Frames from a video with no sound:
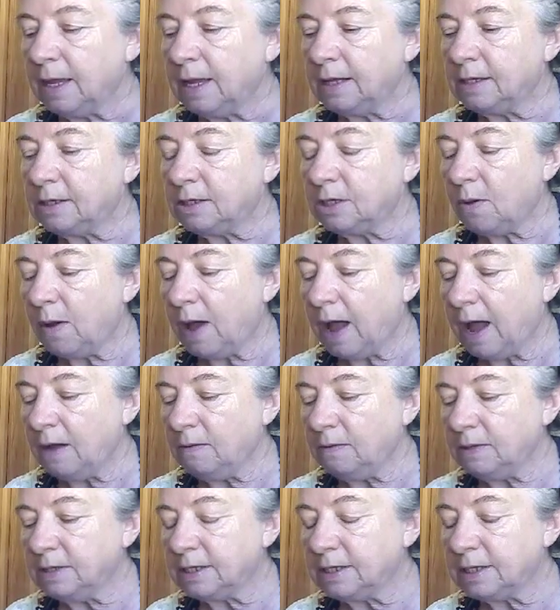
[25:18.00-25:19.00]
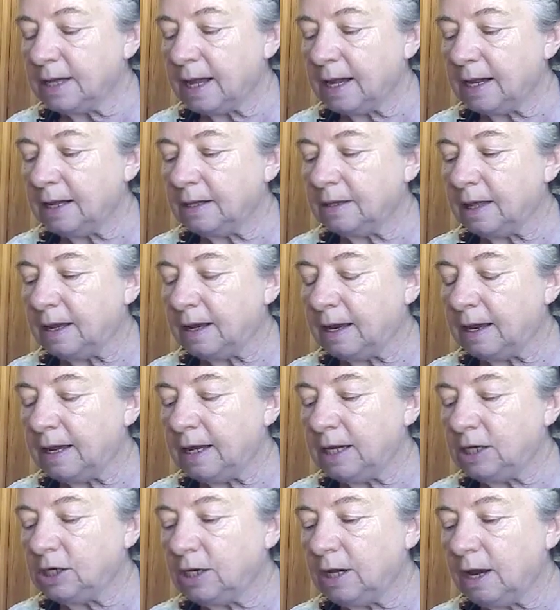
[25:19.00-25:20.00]
and so I would say that
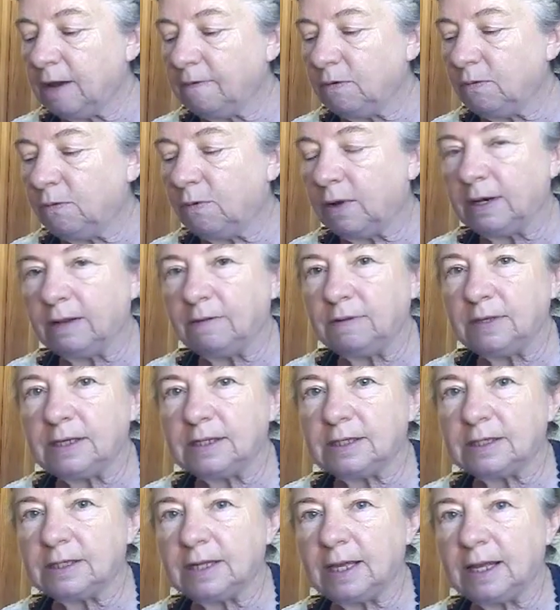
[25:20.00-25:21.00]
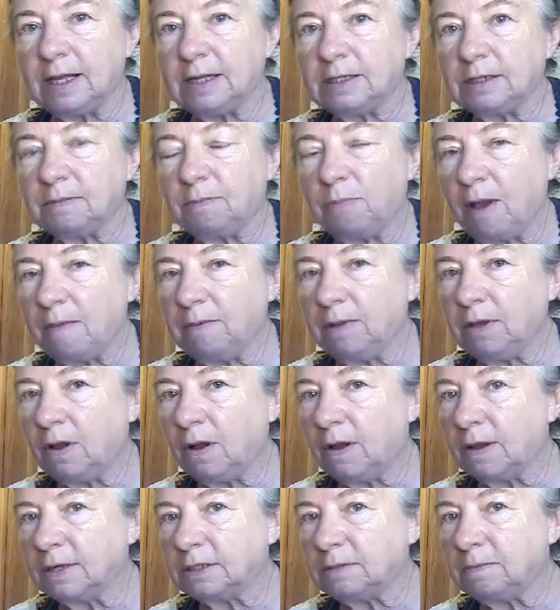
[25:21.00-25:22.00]
each and every one of these things probably
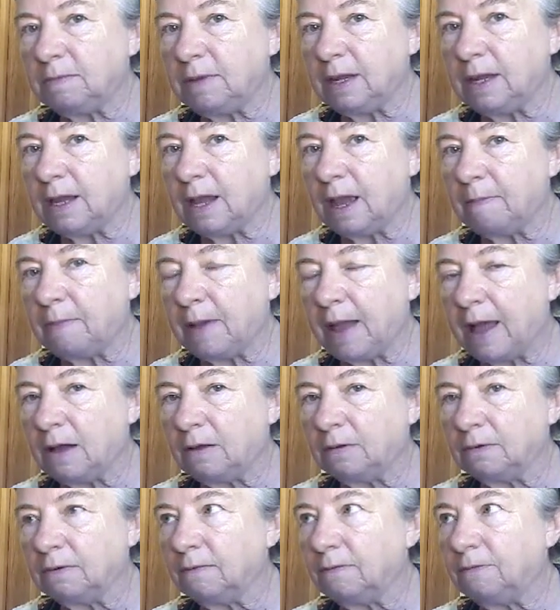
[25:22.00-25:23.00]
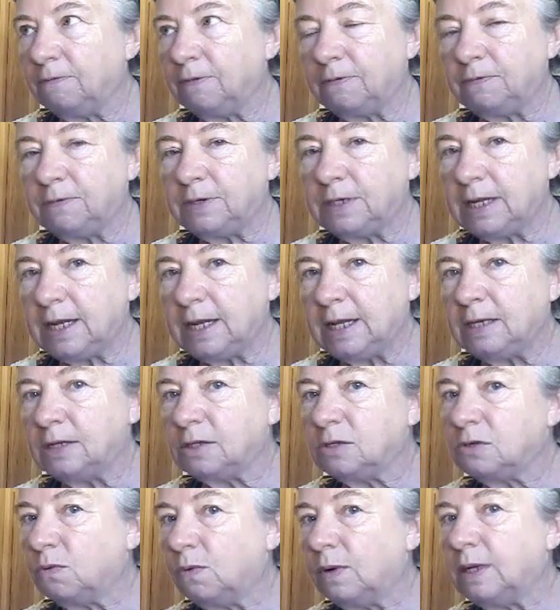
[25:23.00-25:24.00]
cost me about 15
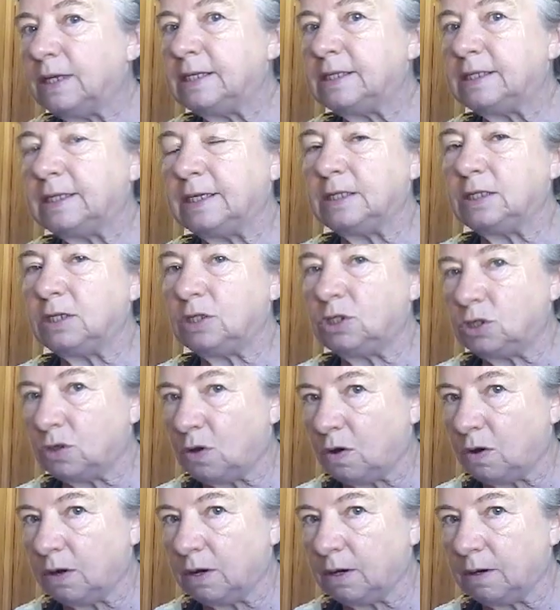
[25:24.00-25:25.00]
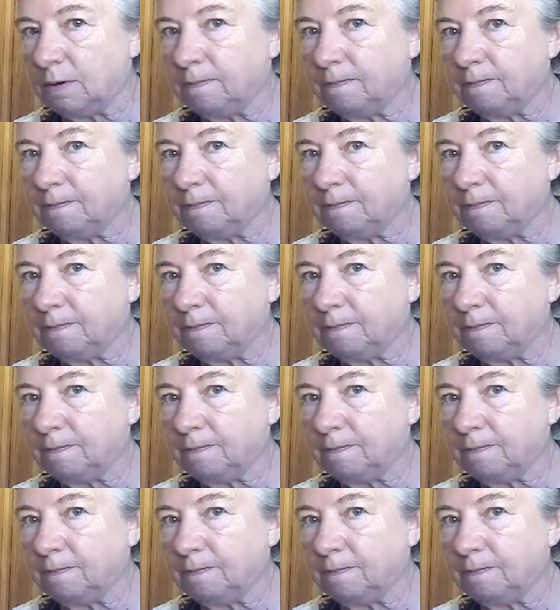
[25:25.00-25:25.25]
to 20 cents a jar.